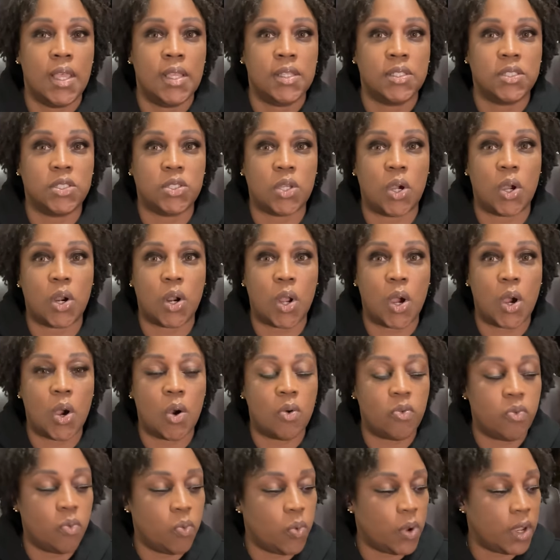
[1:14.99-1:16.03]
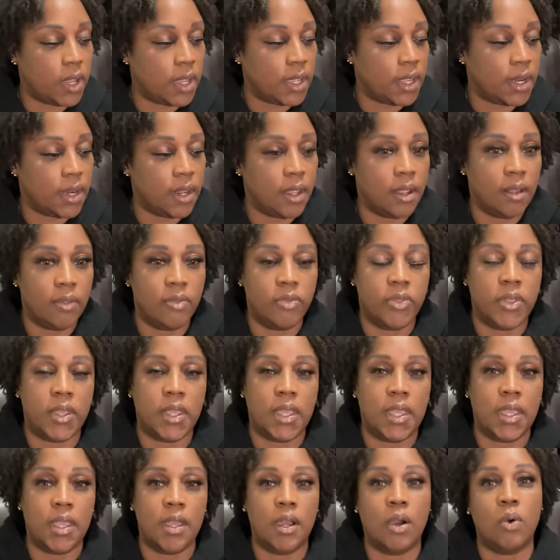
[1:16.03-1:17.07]
start off with
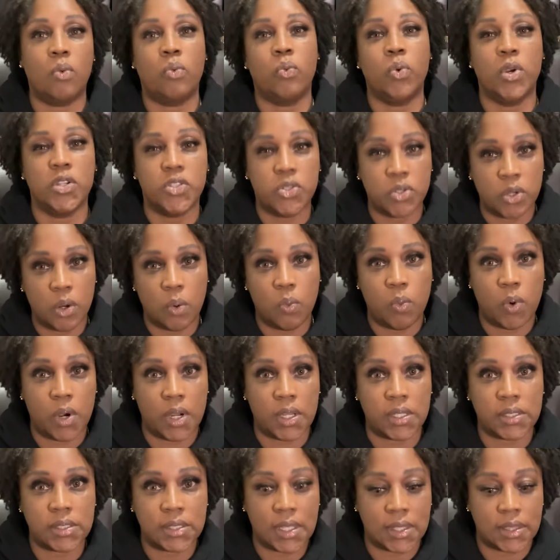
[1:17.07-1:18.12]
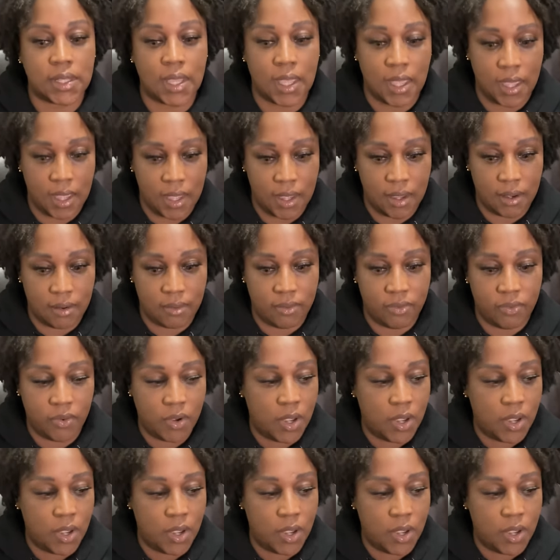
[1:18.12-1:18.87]
the original ones that they have.